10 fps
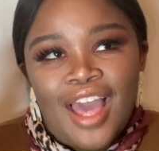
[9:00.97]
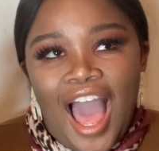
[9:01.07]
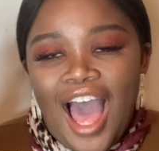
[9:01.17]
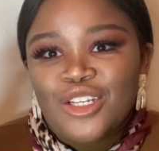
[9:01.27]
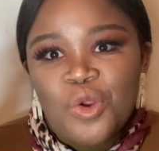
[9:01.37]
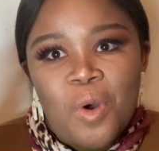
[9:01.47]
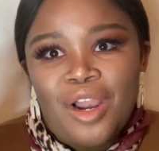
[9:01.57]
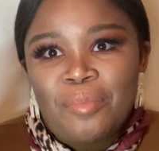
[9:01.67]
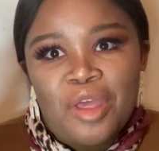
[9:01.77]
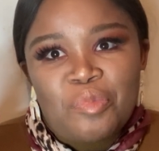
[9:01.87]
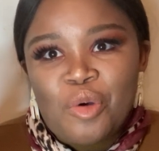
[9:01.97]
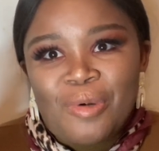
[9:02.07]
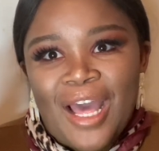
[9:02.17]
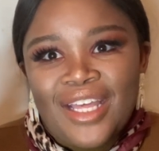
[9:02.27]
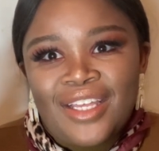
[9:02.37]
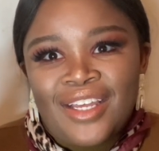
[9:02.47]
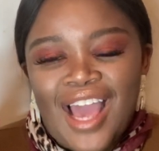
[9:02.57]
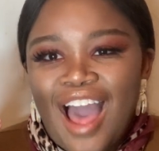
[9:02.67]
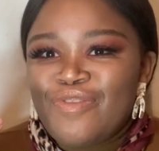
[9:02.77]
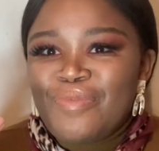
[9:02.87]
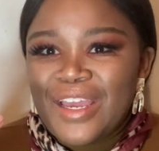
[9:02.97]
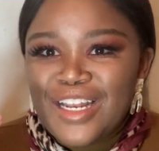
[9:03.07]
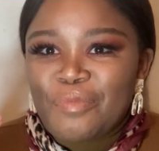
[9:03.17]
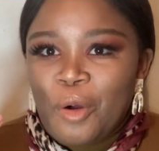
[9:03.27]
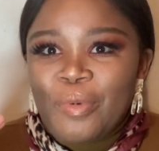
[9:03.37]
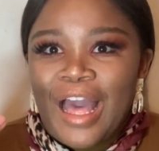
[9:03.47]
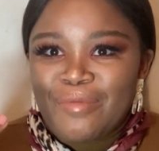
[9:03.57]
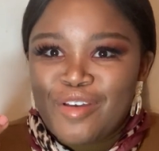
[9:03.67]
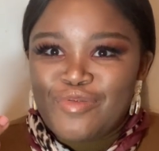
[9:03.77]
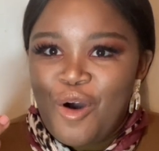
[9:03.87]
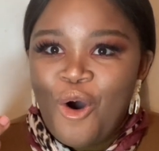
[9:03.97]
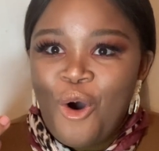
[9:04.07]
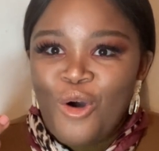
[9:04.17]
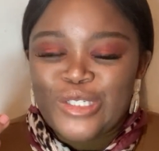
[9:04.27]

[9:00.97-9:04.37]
I don't want to be a Popeye. I've been a Popeye before,